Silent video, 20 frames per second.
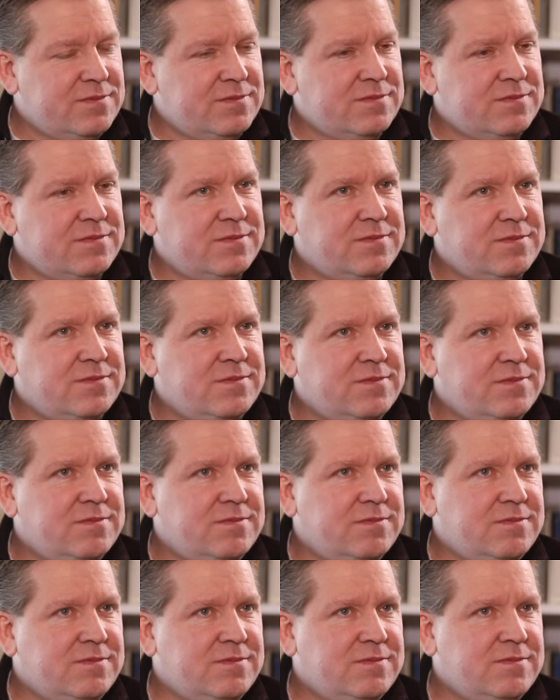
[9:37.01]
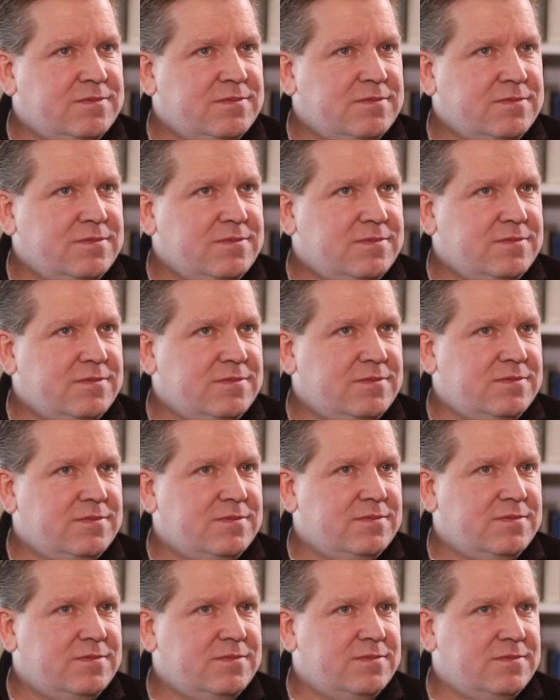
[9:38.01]

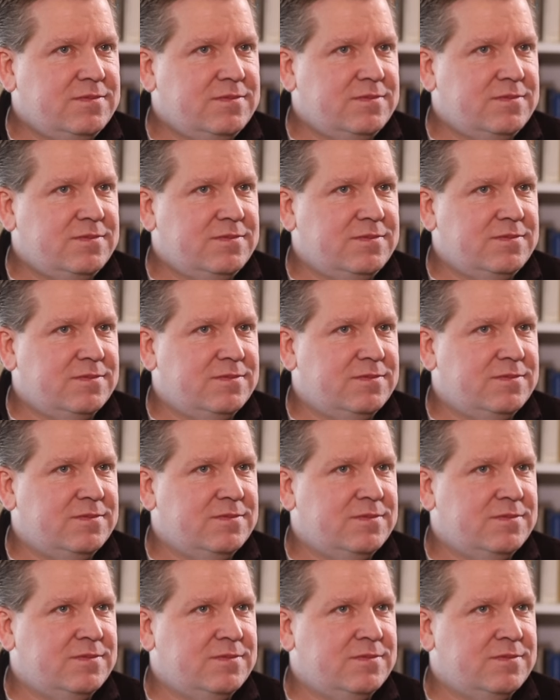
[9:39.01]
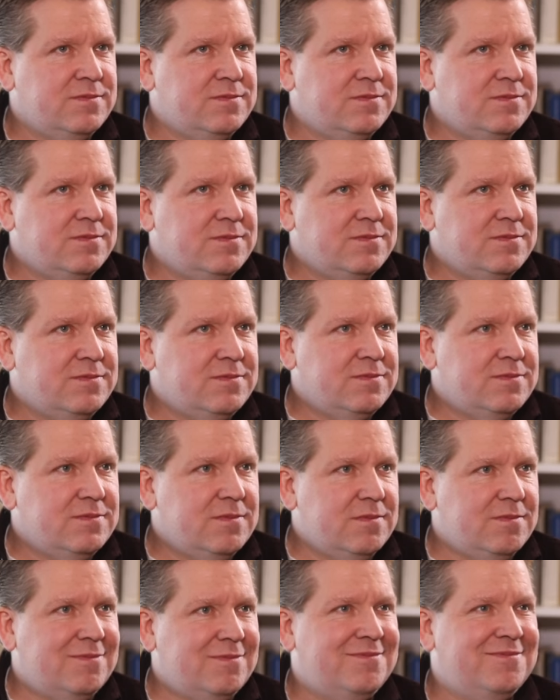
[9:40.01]

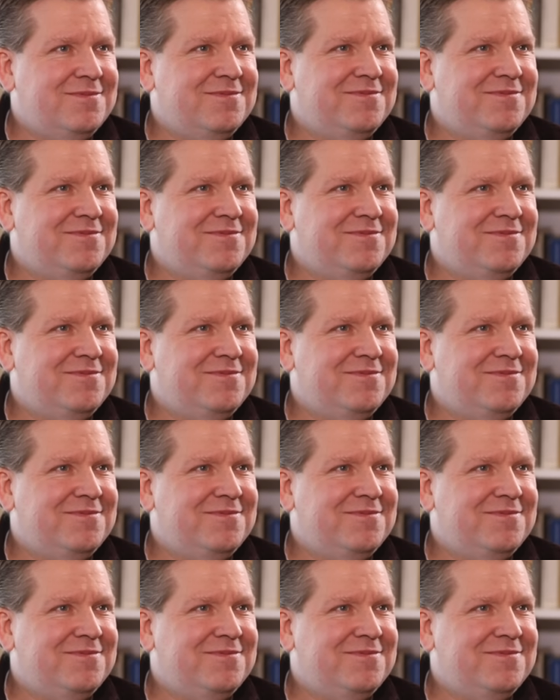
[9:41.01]
This person isn't speaking.